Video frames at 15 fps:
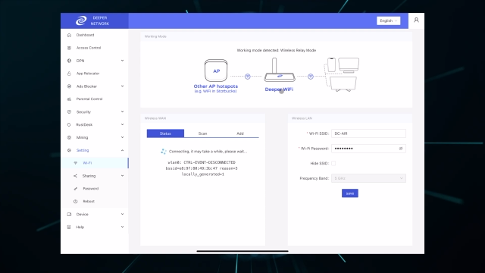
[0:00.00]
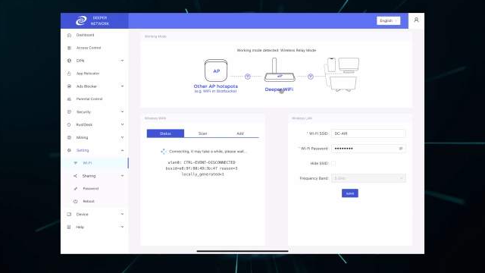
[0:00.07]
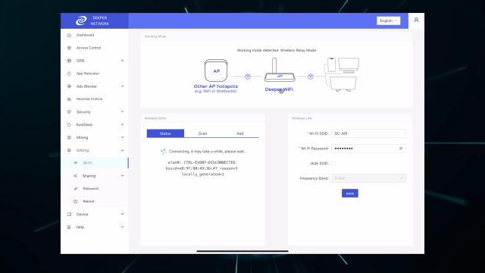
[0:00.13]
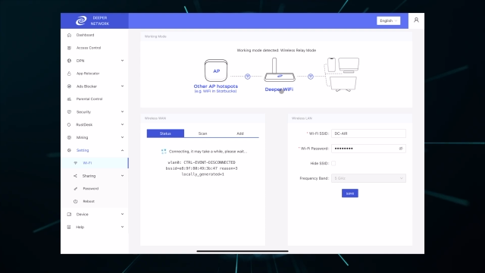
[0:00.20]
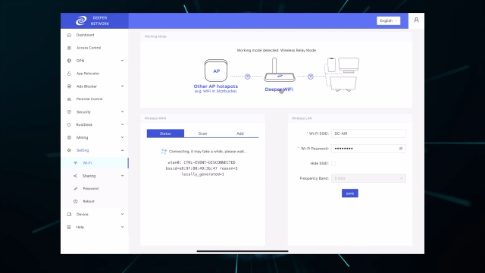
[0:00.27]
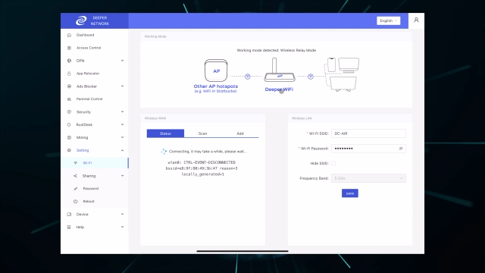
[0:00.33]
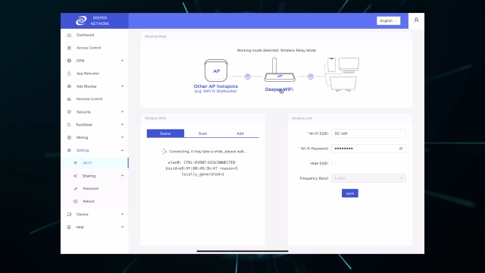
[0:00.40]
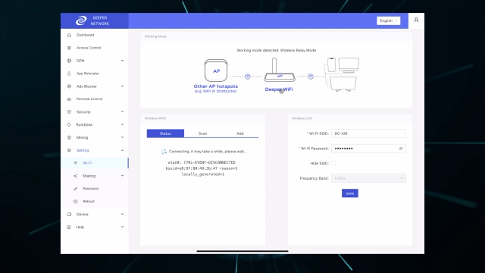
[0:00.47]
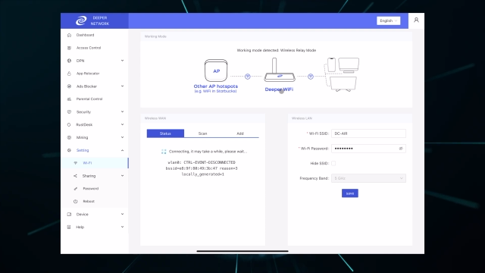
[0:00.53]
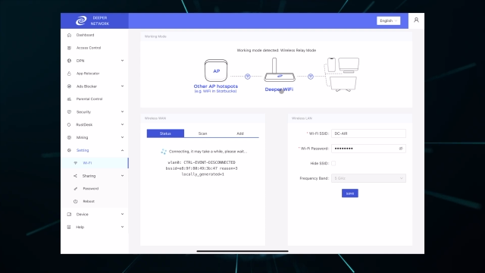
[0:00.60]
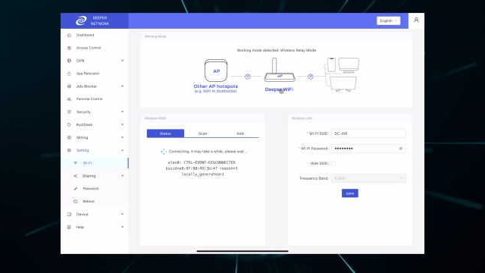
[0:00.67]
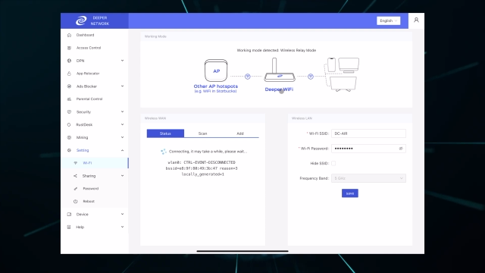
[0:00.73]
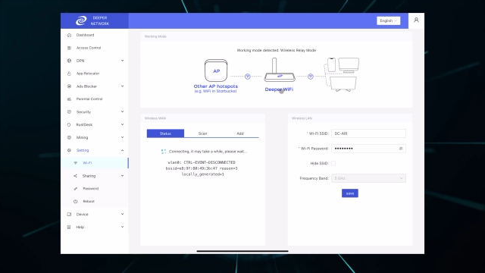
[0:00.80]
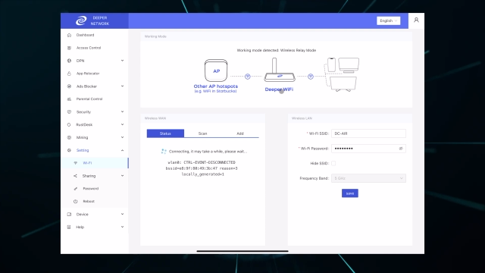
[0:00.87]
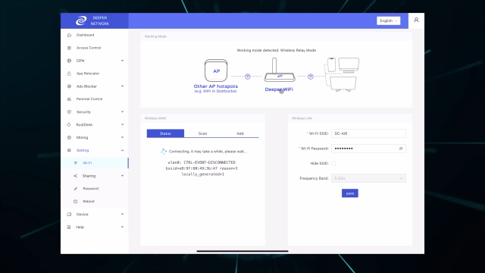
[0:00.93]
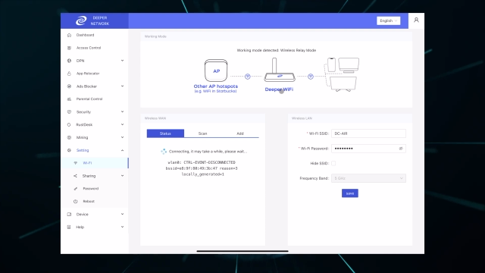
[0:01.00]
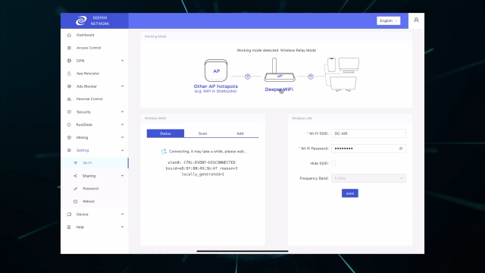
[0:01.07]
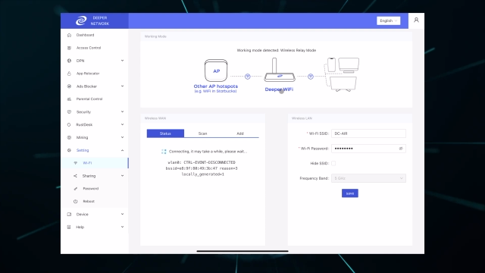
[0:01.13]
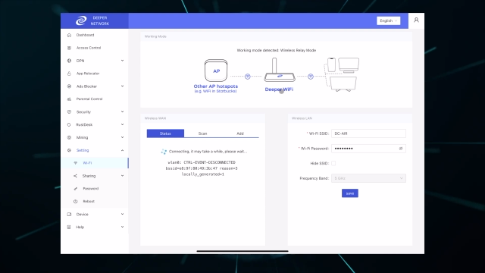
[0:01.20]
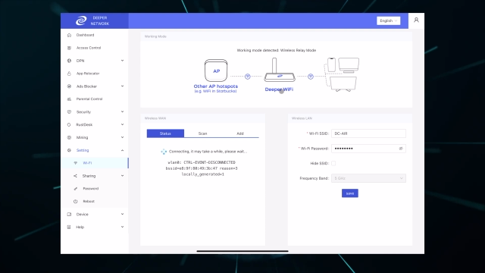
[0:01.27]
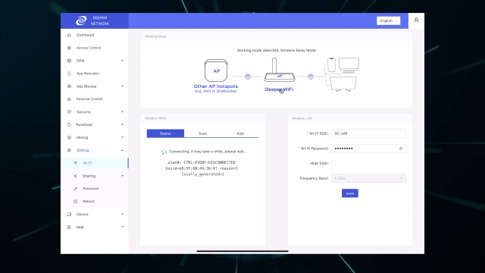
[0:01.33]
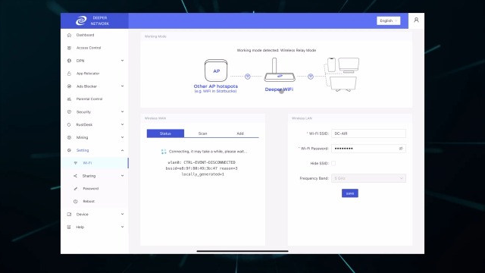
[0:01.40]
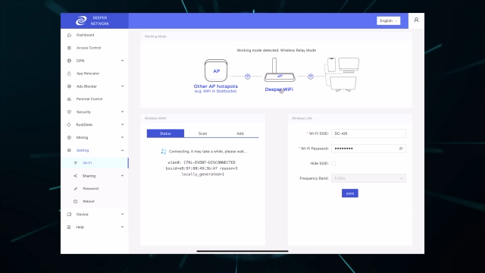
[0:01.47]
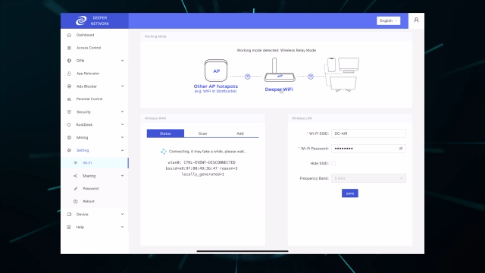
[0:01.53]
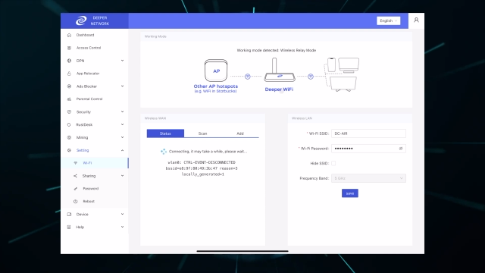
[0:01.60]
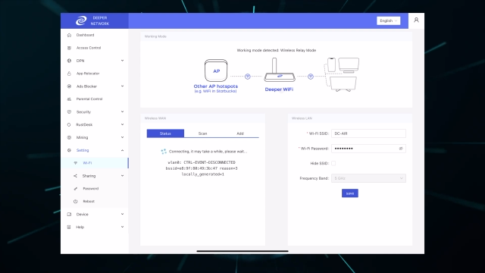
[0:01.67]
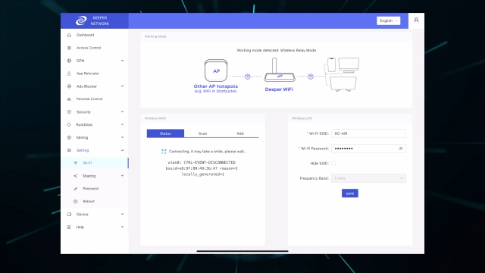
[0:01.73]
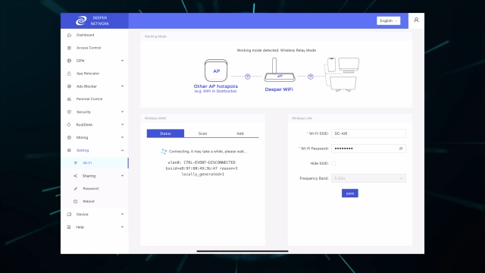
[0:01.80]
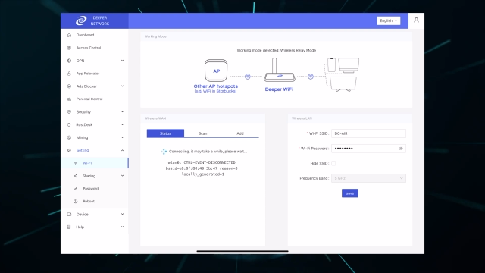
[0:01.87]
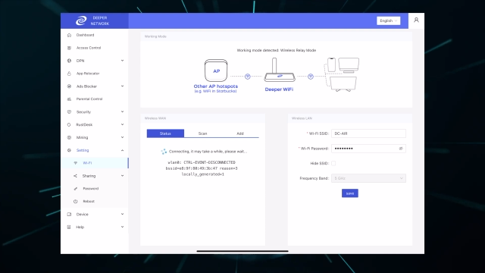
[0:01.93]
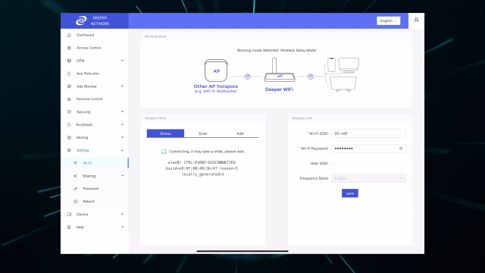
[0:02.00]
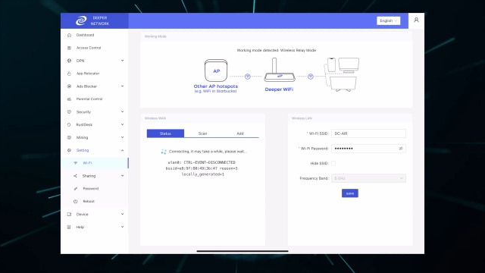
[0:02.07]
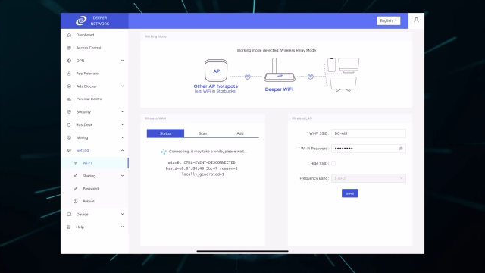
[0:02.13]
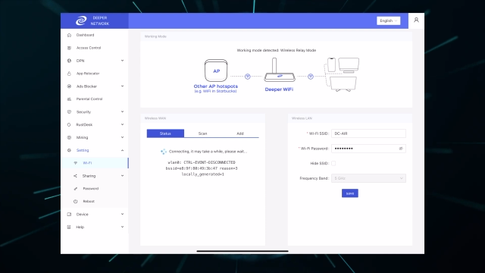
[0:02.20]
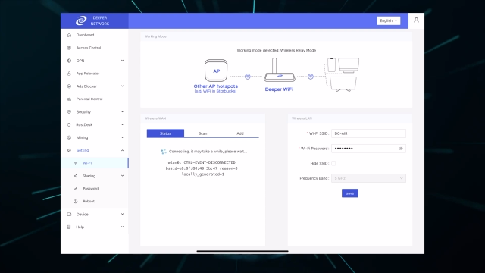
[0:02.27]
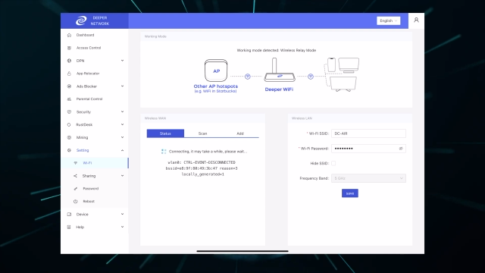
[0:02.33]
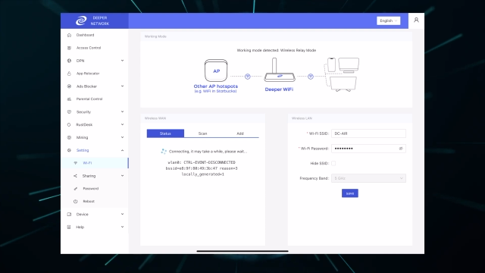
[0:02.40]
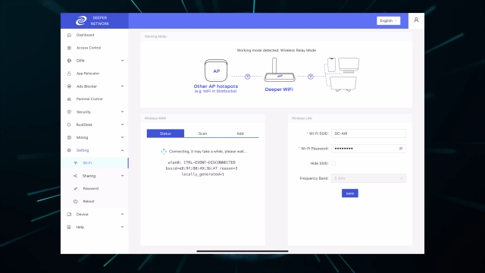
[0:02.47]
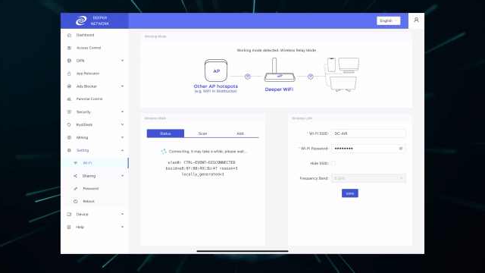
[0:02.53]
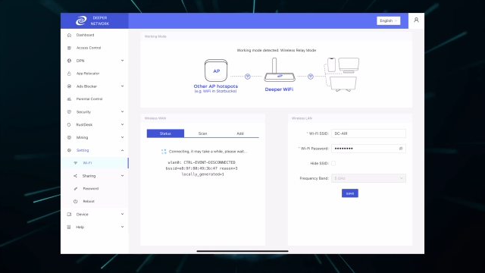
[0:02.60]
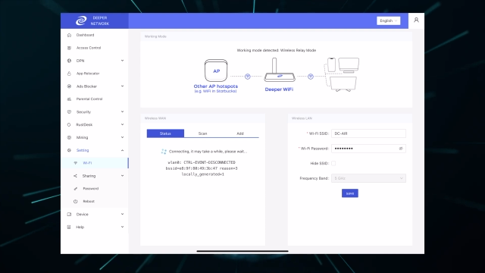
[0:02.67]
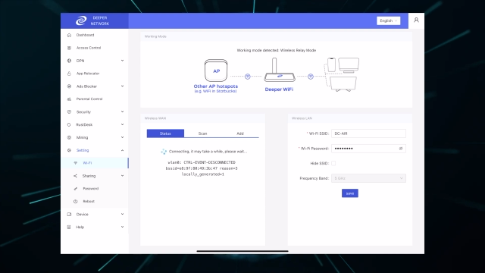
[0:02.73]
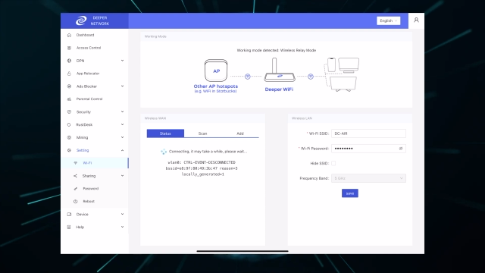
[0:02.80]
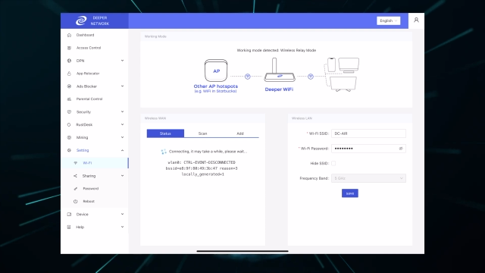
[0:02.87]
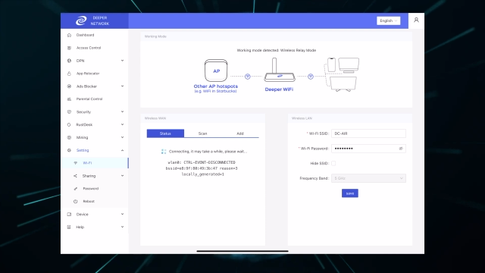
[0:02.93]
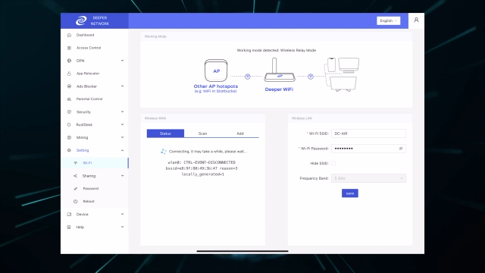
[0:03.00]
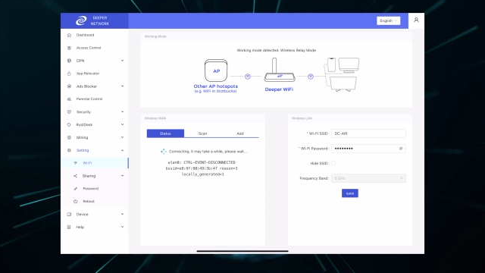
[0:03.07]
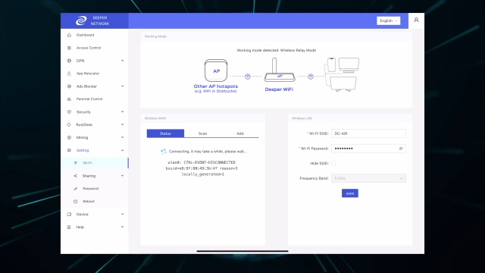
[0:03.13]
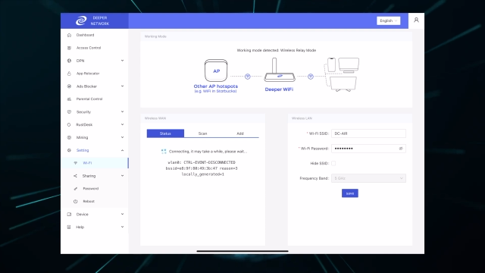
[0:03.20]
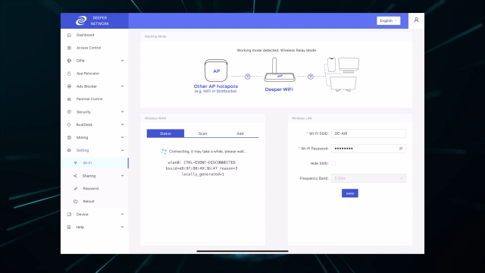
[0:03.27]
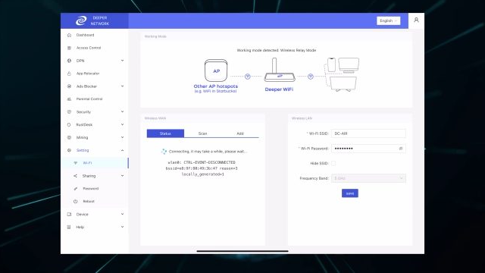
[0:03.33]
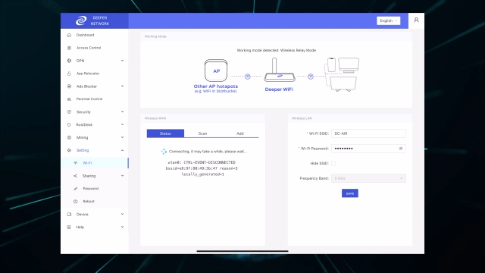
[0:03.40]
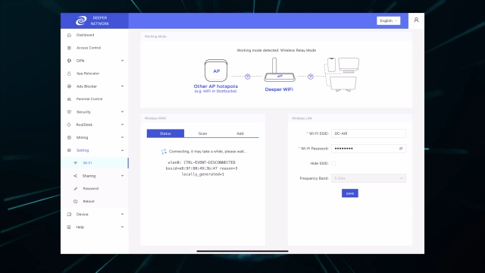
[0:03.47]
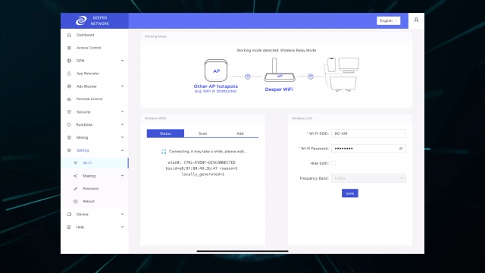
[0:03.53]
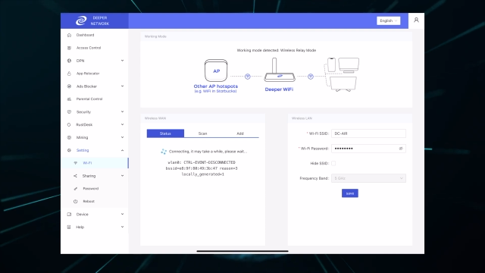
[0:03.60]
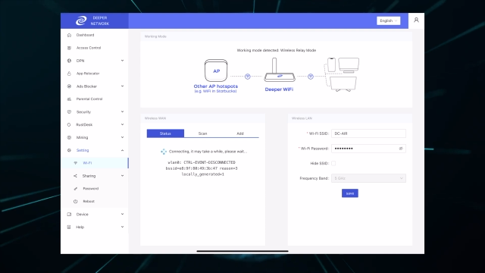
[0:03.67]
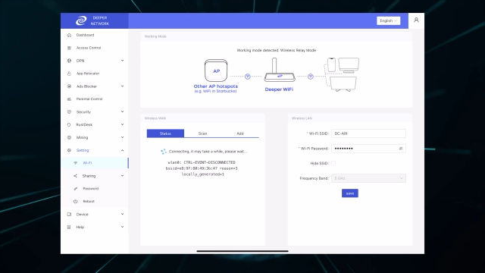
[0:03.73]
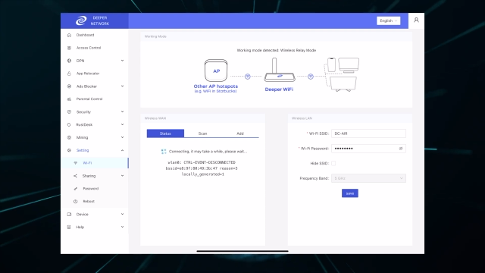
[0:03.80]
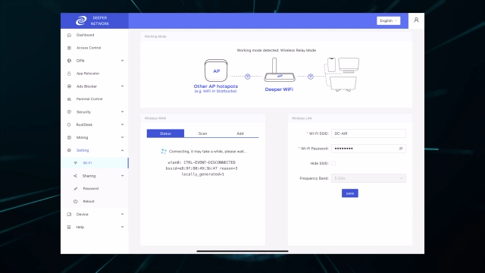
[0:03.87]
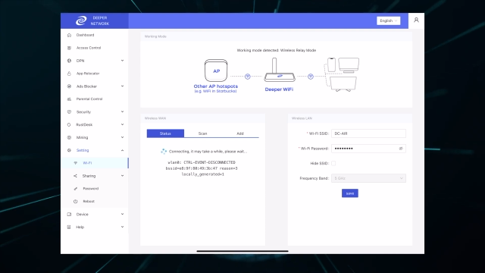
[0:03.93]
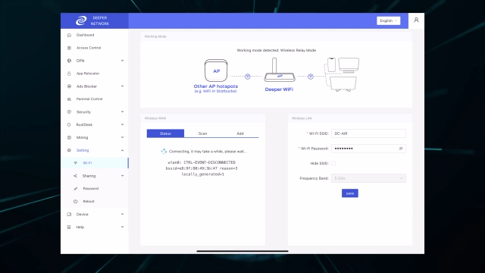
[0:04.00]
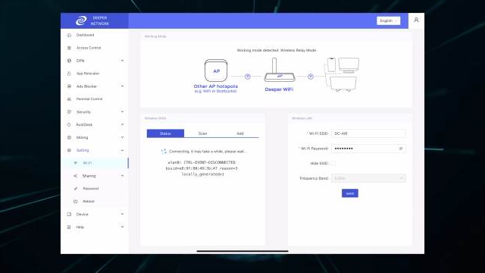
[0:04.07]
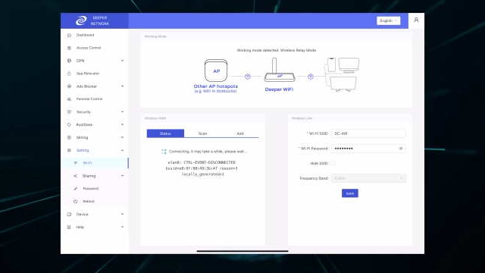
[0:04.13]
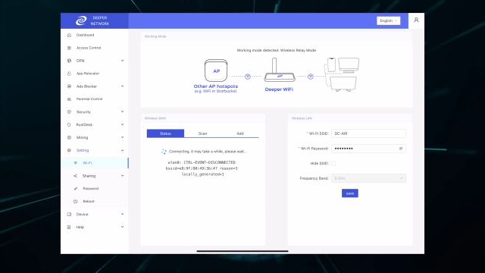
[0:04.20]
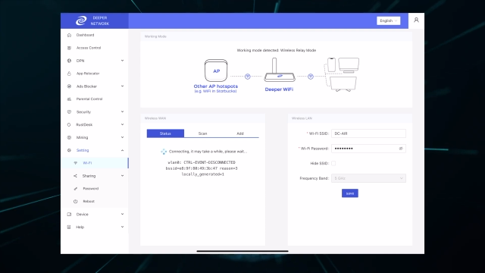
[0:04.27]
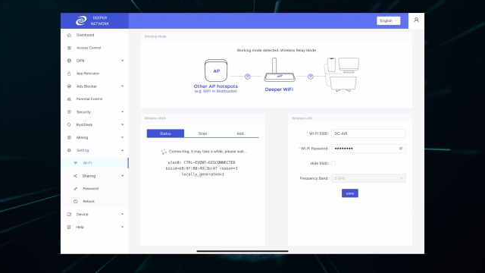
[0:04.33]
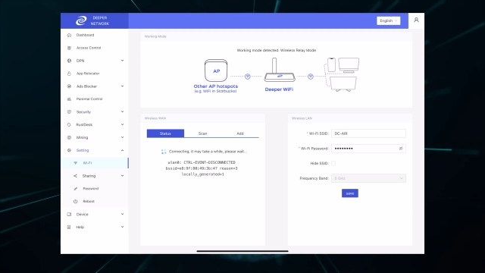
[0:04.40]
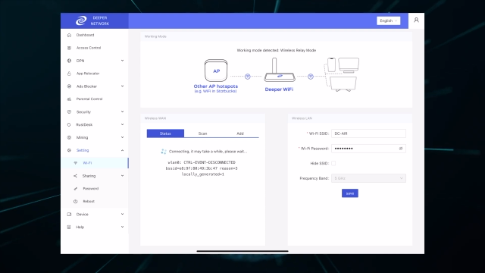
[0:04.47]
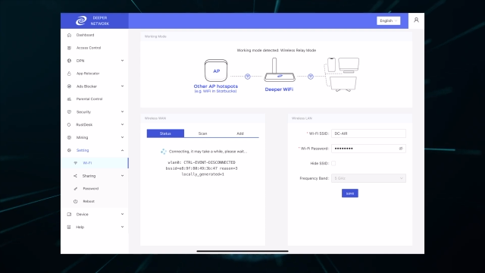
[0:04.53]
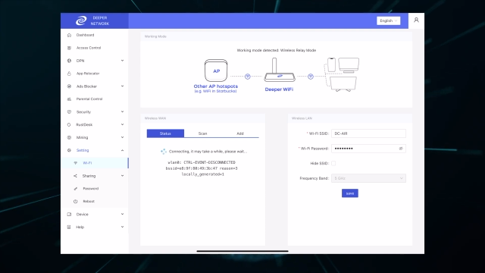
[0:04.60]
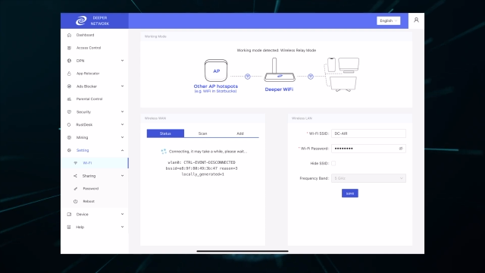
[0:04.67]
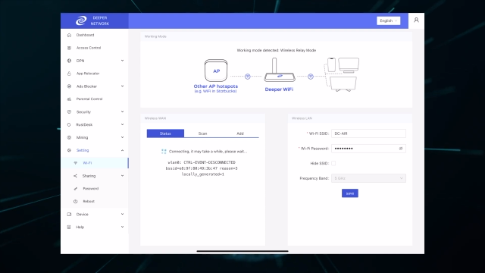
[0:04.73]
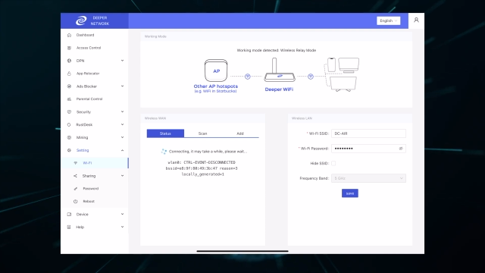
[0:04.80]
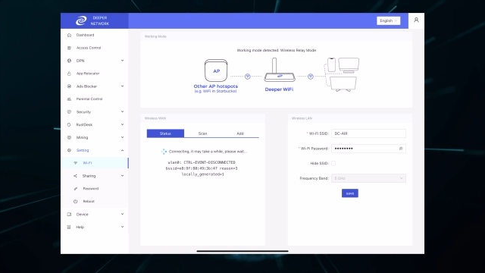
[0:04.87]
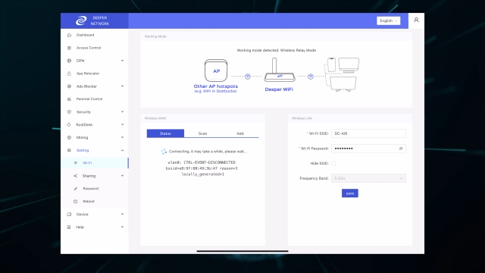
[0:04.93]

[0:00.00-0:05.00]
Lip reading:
[unreadable: no face in view]